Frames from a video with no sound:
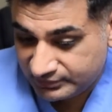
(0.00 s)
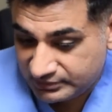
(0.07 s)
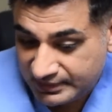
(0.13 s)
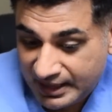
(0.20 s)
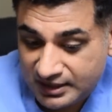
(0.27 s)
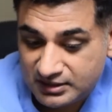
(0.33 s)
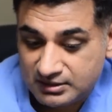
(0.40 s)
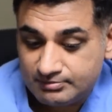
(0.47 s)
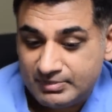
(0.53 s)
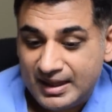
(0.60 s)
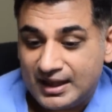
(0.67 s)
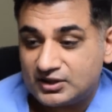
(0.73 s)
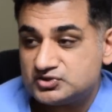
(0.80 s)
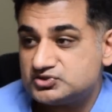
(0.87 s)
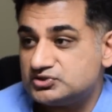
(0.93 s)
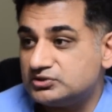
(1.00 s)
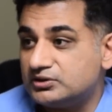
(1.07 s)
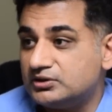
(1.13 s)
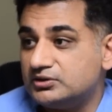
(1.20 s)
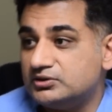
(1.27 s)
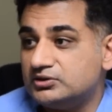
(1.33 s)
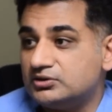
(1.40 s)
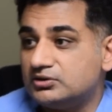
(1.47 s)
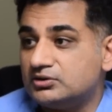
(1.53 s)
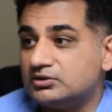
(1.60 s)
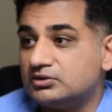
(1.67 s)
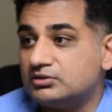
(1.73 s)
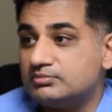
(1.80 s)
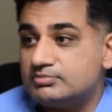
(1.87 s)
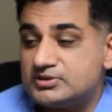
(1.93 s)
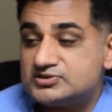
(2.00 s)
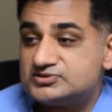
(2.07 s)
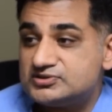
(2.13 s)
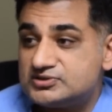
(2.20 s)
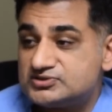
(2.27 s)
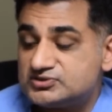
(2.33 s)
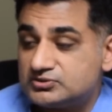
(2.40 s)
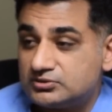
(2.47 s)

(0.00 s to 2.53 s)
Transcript: and that impacts your business,